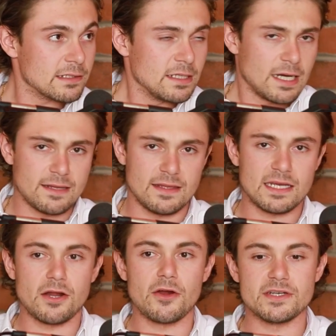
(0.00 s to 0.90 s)
Mm-hmm. I think
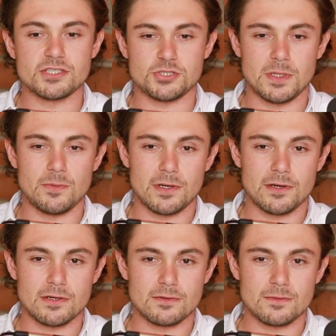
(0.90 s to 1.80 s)
in our industry,
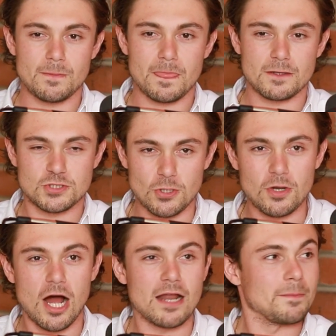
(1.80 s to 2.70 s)
we're so
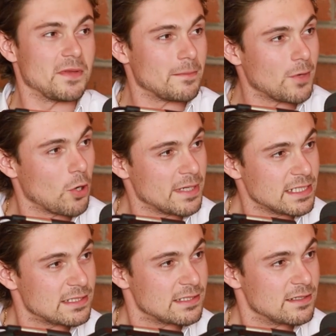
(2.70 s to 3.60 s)
caught up in the
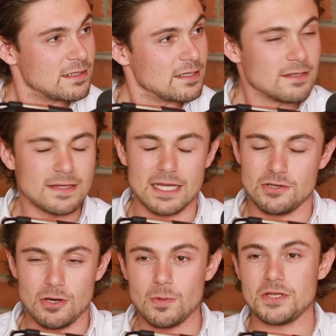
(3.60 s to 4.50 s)
moment that, you
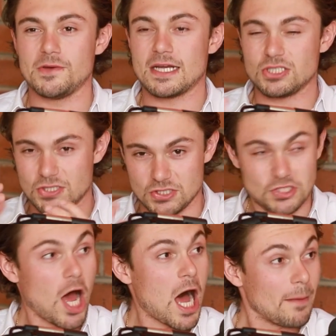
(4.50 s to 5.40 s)
know, when you actually
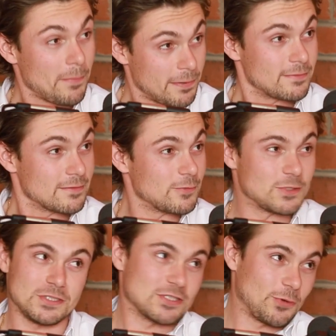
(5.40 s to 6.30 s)
stop,
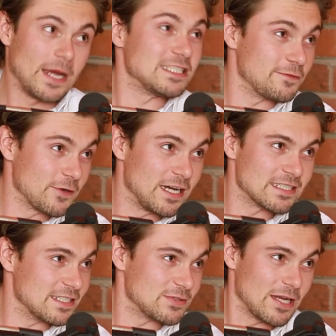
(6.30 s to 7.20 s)
which is crazy for us
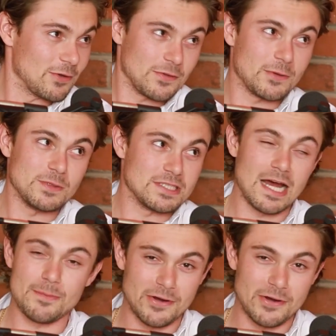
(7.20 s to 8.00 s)
because I don't think we stop.